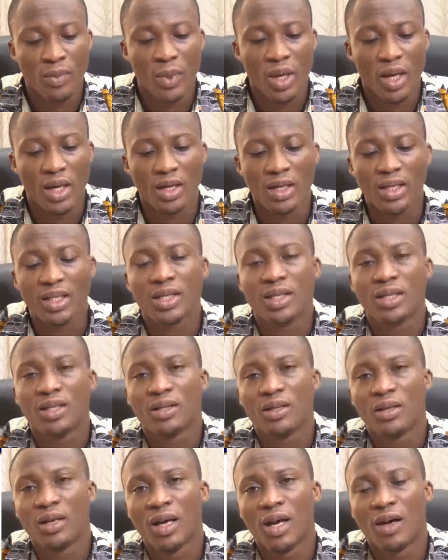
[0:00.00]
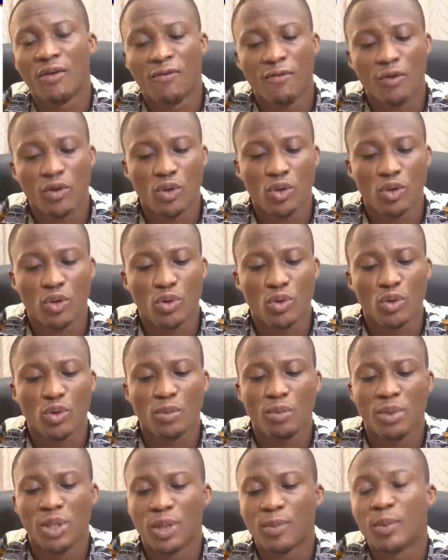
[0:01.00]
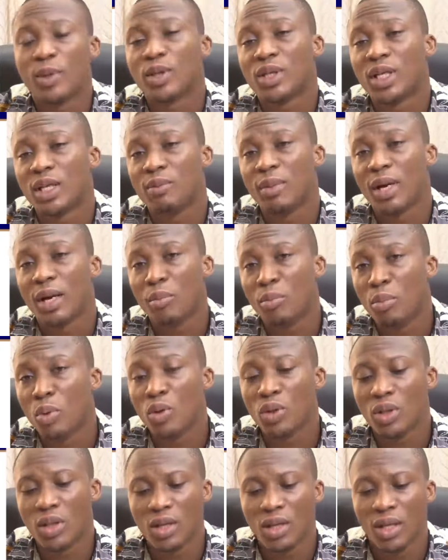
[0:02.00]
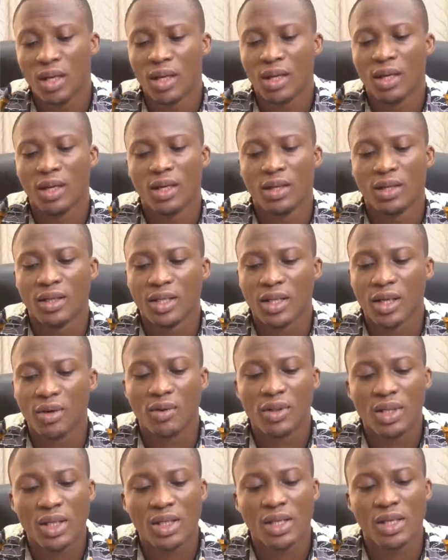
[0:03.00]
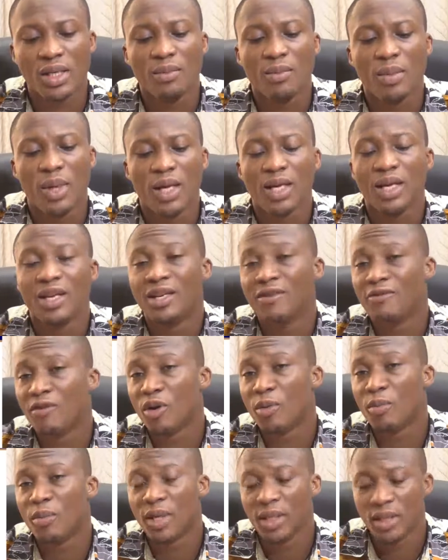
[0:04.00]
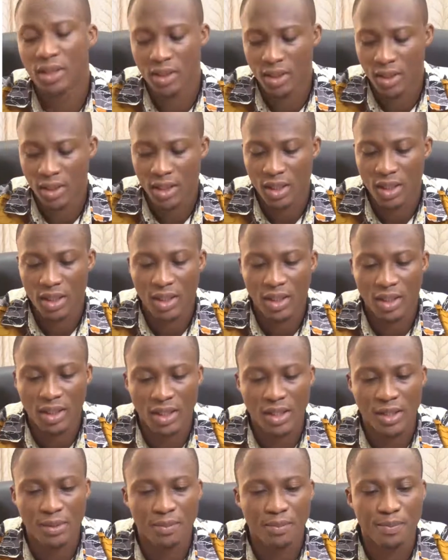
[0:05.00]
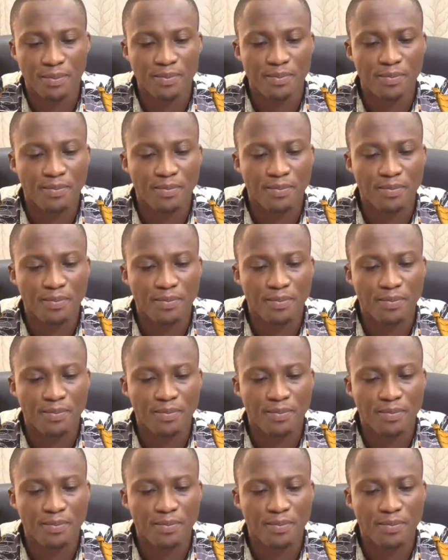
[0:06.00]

and this effort should be sponsored by both the security team and the development team.